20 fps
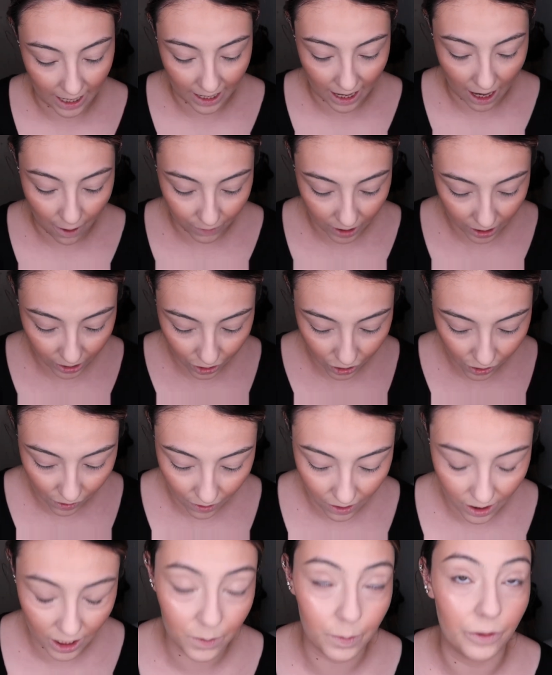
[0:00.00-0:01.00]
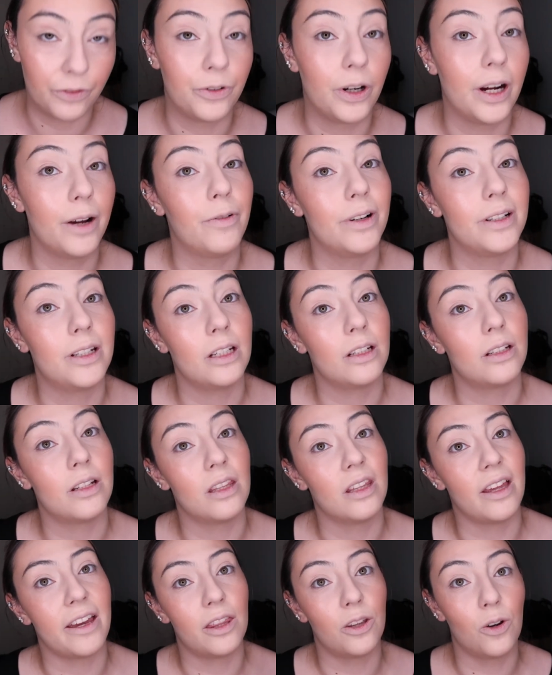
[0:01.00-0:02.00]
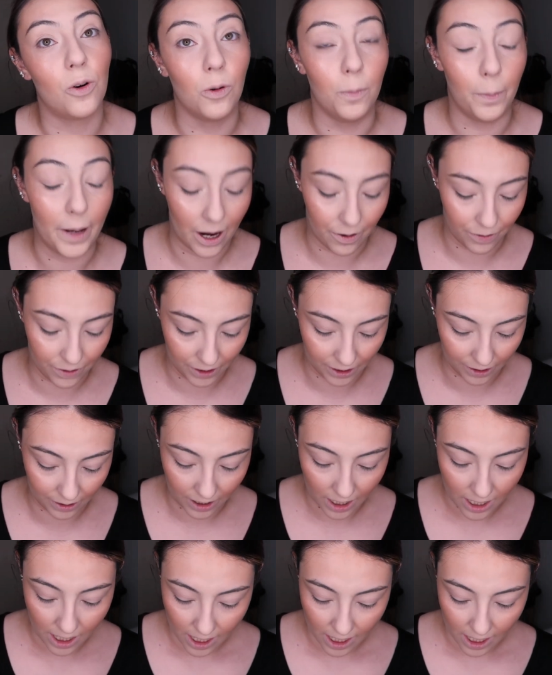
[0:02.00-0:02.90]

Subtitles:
and I wanted to show you this before I went into like the whole powder